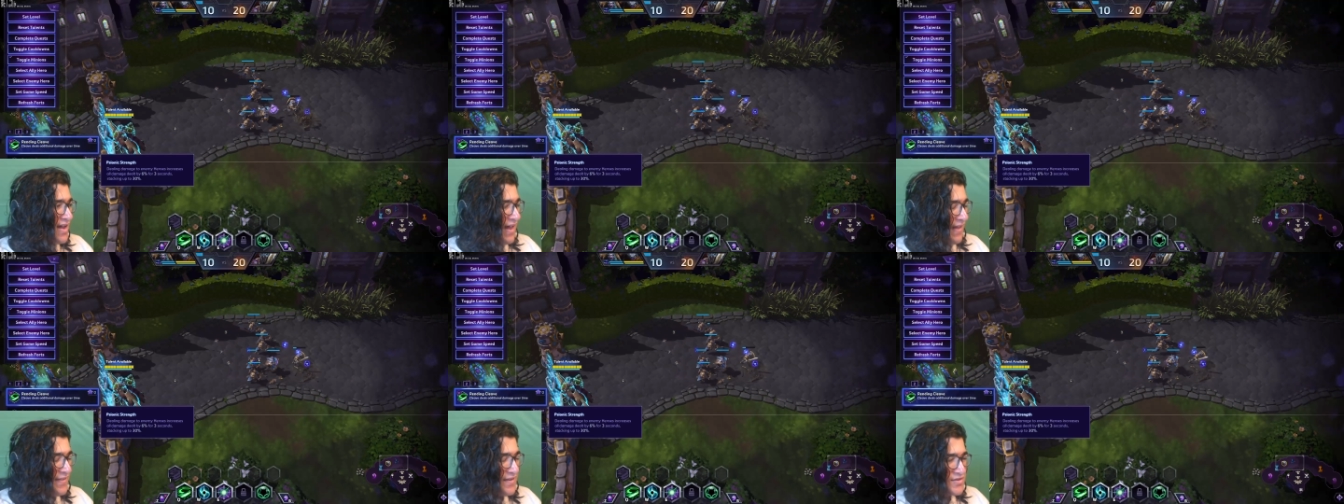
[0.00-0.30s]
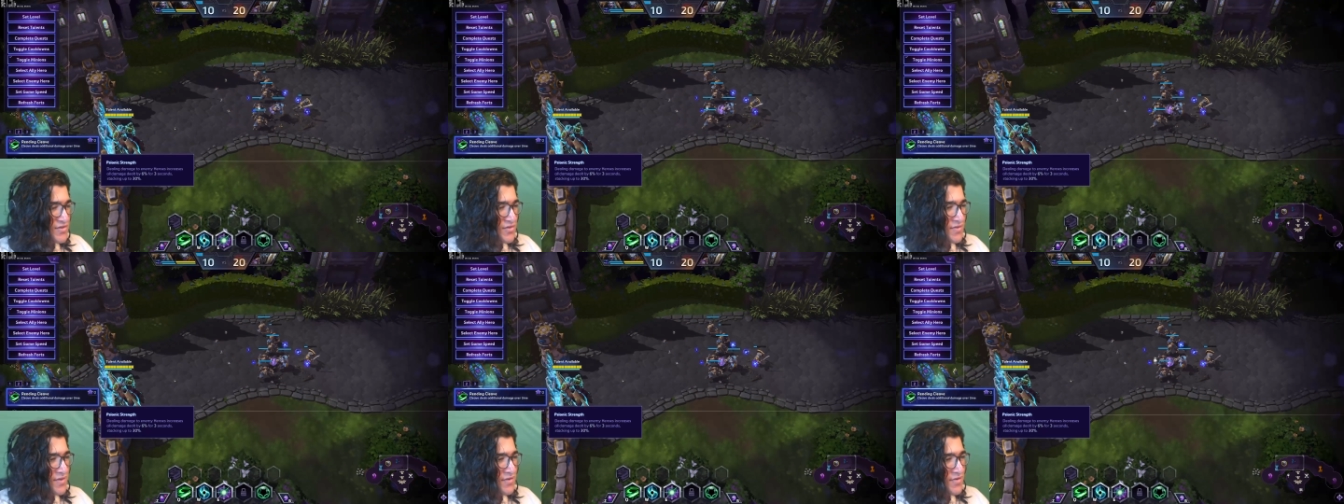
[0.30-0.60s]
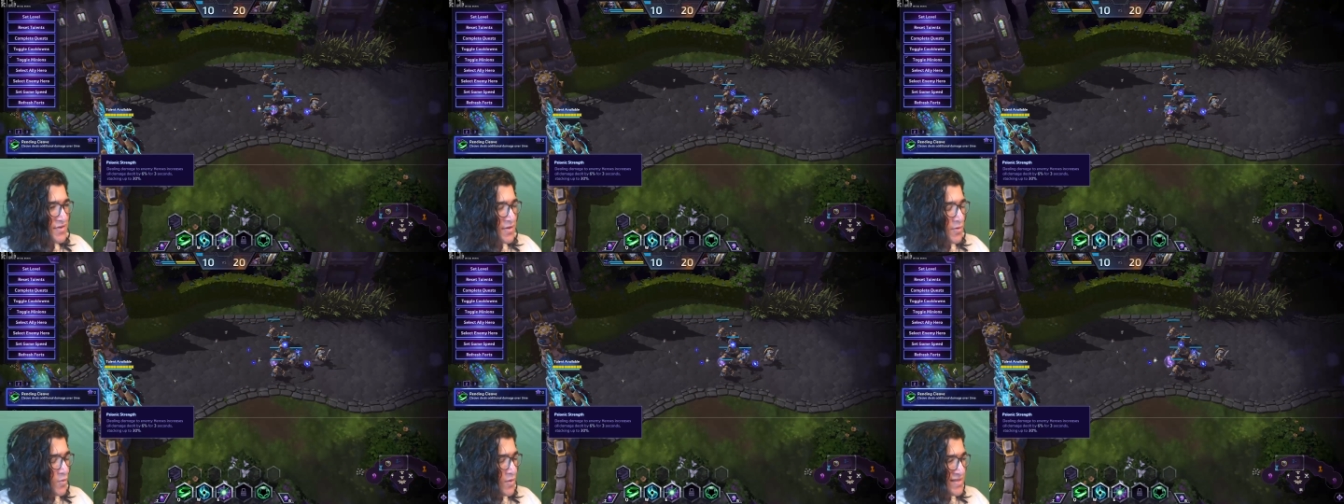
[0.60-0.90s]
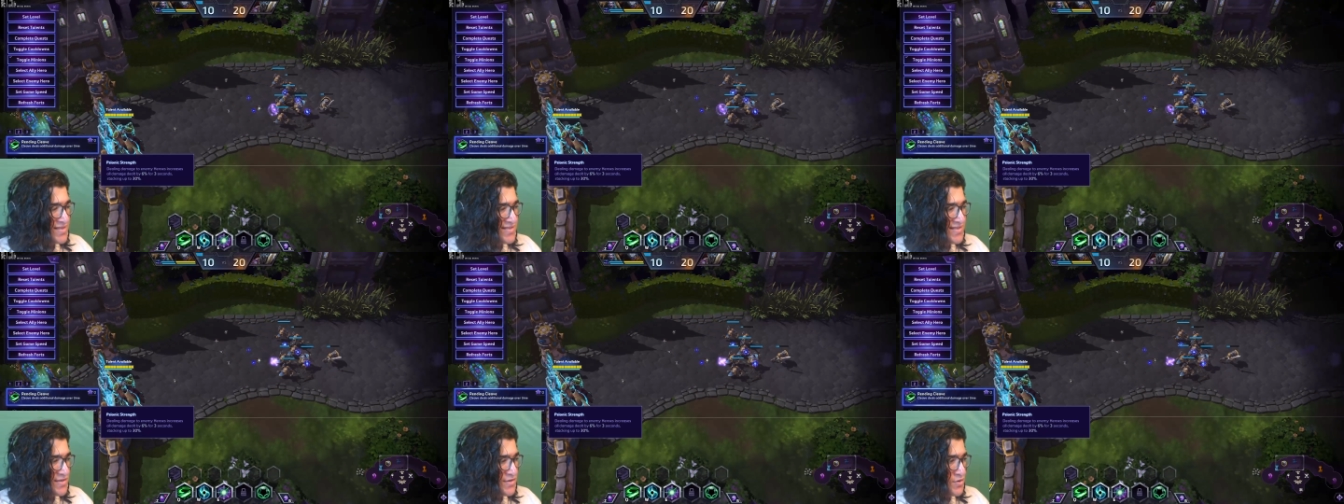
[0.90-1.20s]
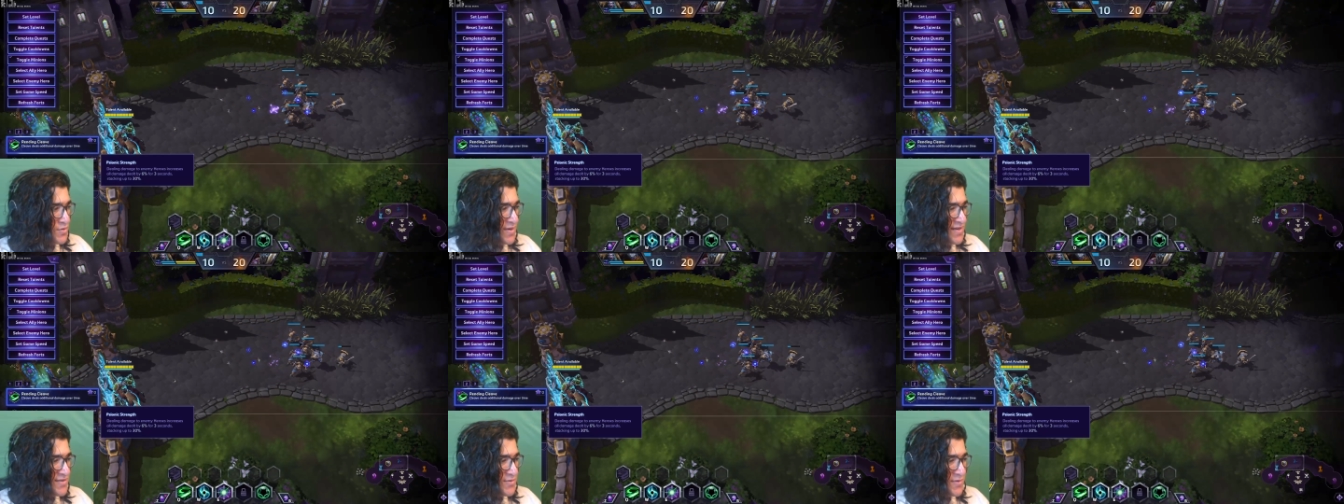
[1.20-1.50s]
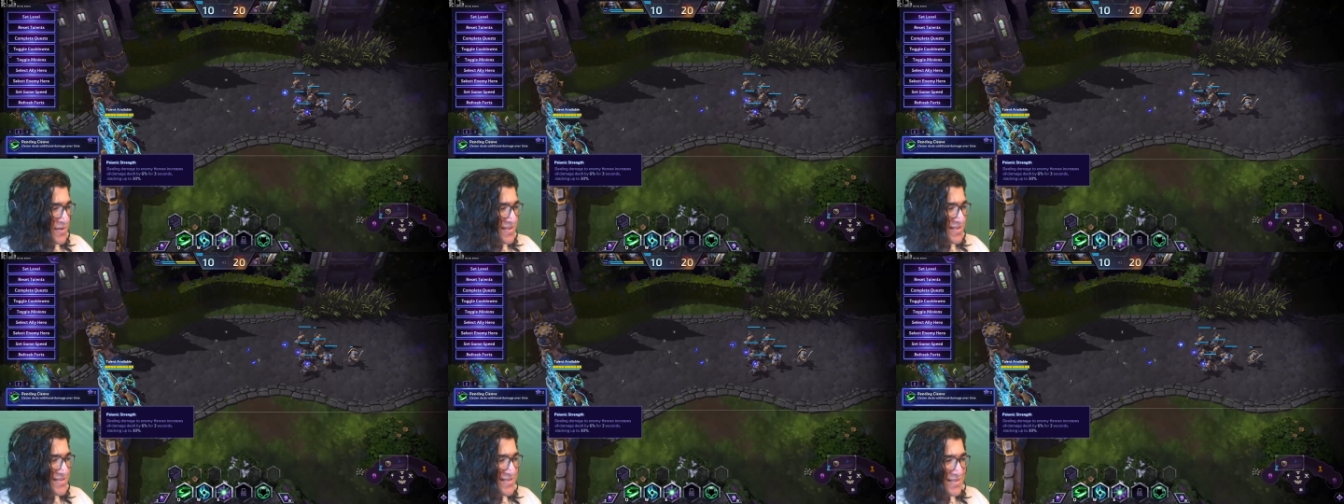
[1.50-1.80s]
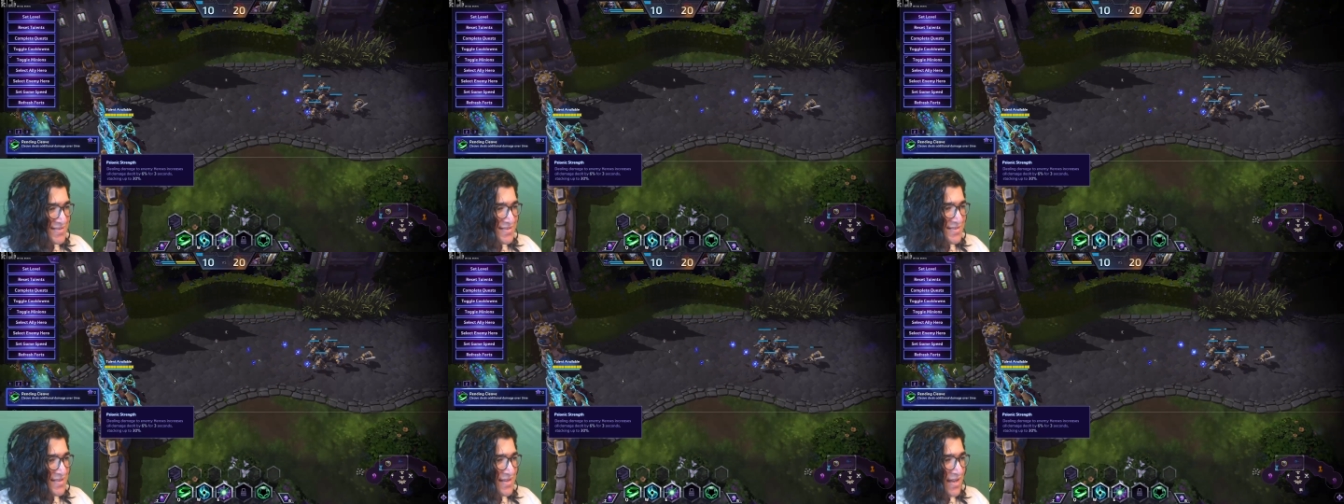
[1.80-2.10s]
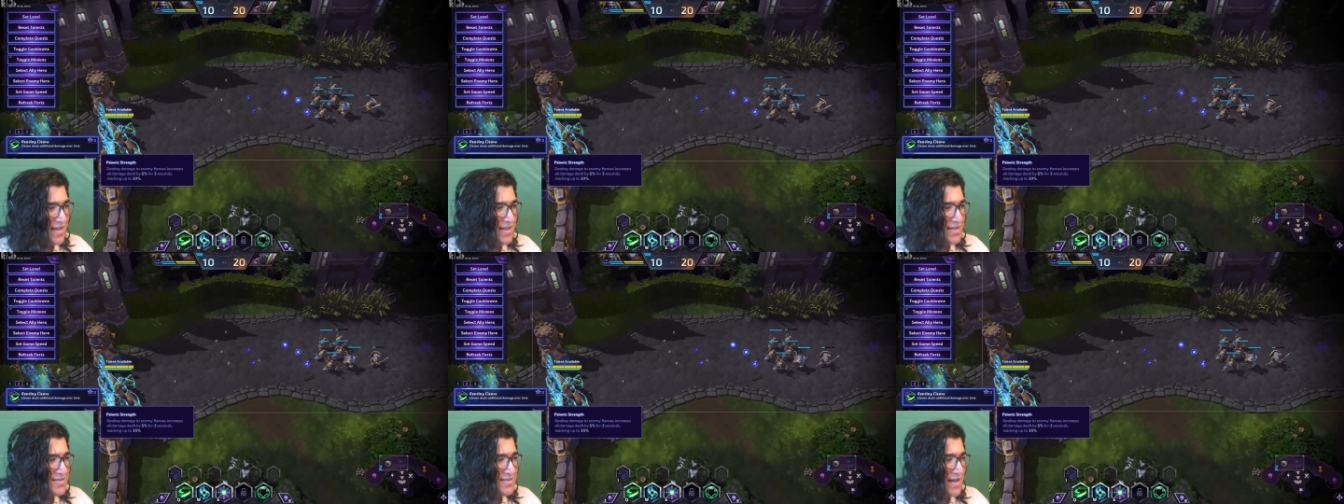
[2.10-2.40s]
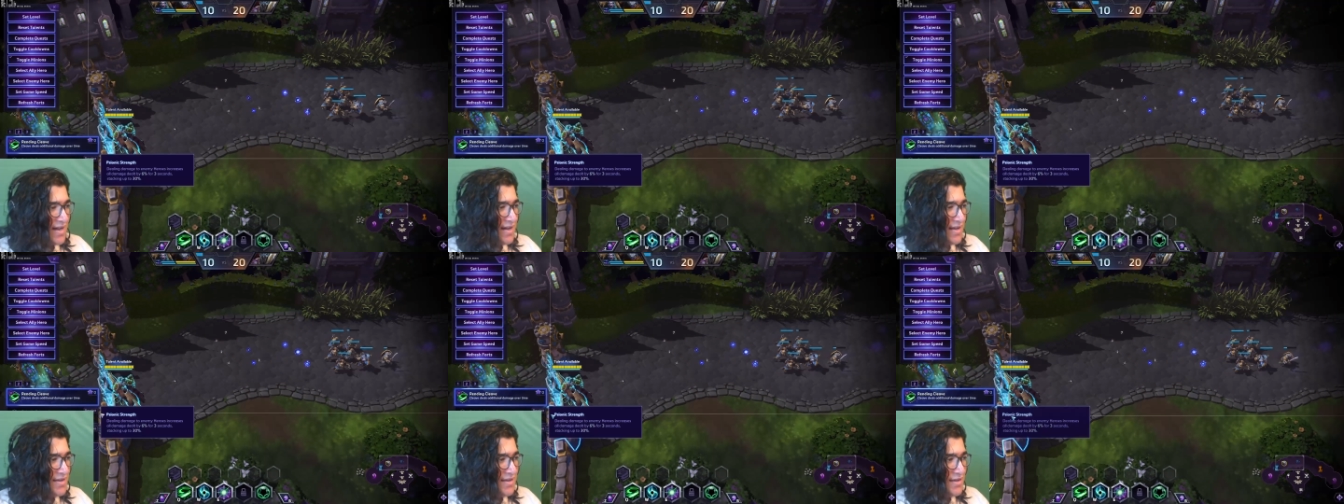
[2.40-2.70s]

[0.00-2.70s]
And there's only really one situation where this isn't the case, i.e.